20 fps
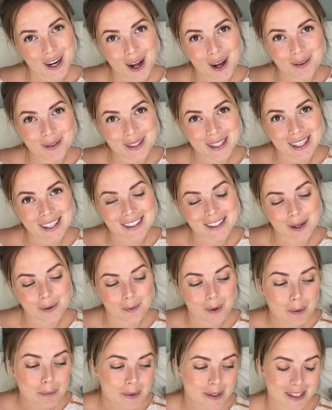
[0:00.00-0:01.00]
objects and
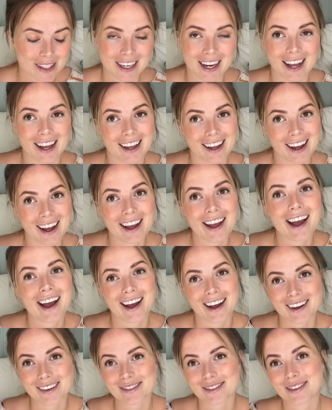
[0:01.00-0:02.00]
whips today, I
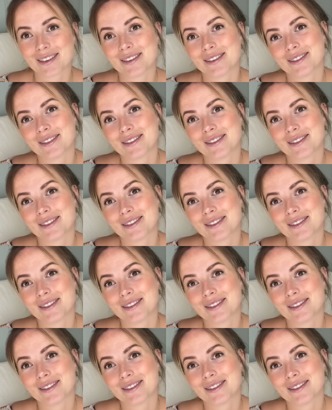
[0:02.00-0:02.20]
have